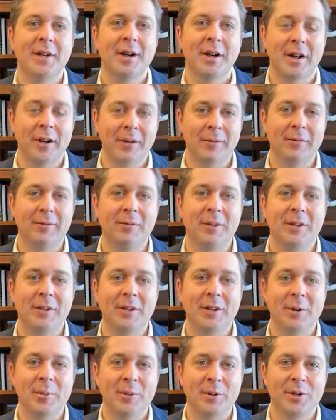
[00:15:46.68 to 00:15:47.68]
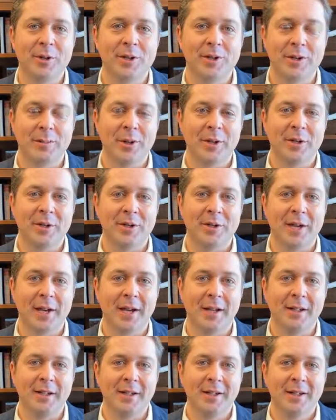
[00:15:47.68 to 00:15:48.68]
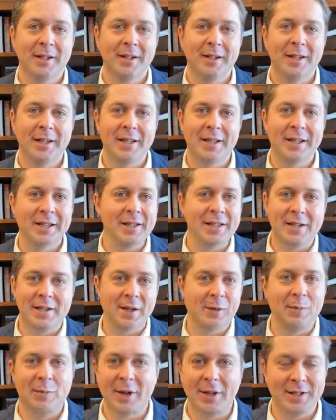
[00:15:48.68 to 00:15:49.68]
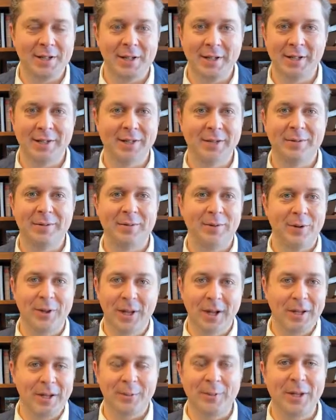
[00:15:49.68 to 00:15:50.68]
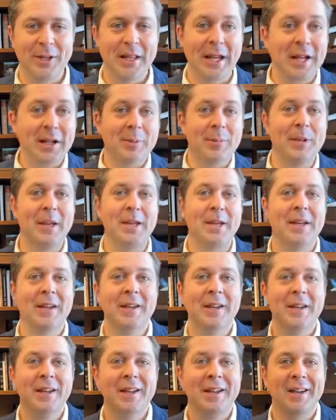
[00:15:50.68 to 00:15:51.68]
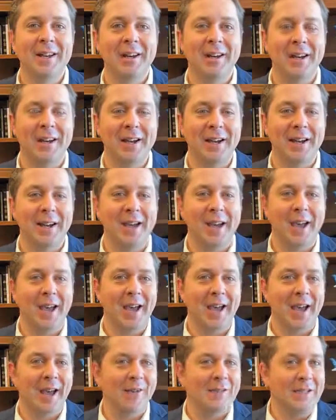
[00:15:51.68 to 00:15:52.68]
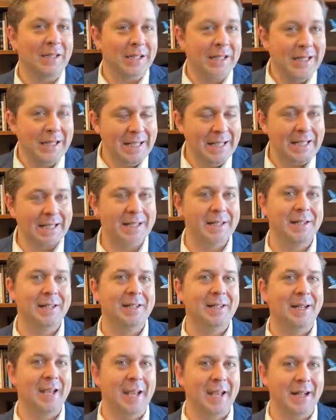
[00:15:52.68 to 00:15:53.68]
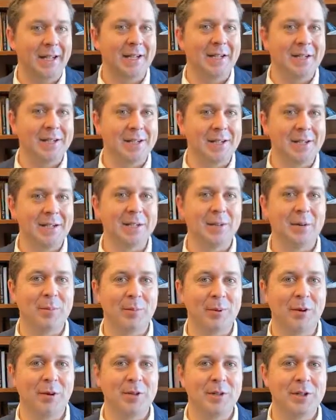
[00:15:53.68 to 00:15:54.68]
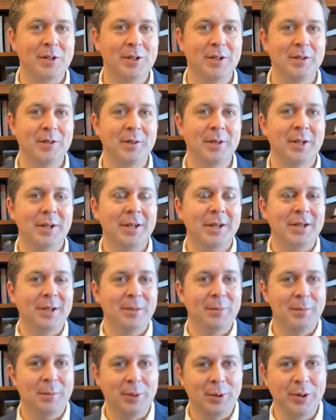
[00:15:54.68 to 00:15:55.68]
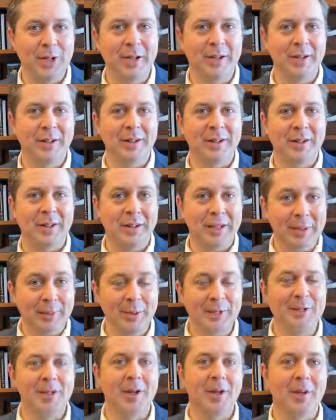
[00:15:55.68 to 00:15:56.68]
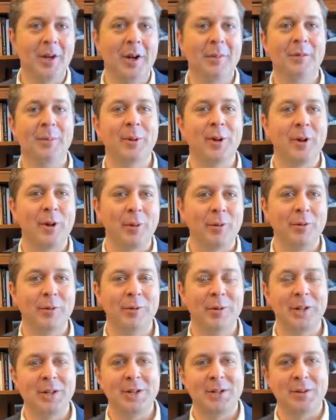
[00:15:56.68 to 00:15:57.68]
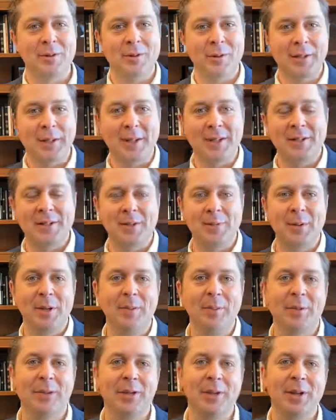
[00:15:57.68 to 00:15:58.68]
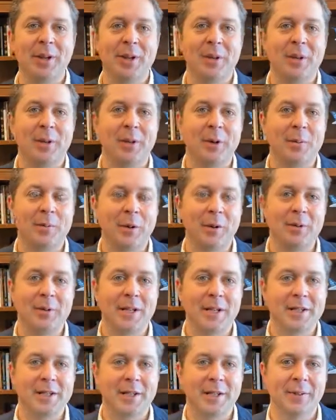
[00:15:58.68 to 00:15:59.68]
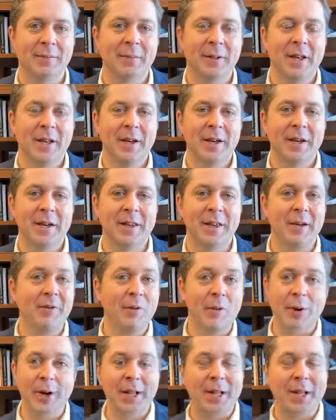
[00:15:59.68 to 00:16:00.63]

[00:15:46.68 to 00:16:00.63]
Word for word: of the Emergency Measures Act. This is unprecedented for the NDP. The NDP uh, have at least had a consistent approach to putting limits on government overreach as it relates to people protesting. Uh, they voted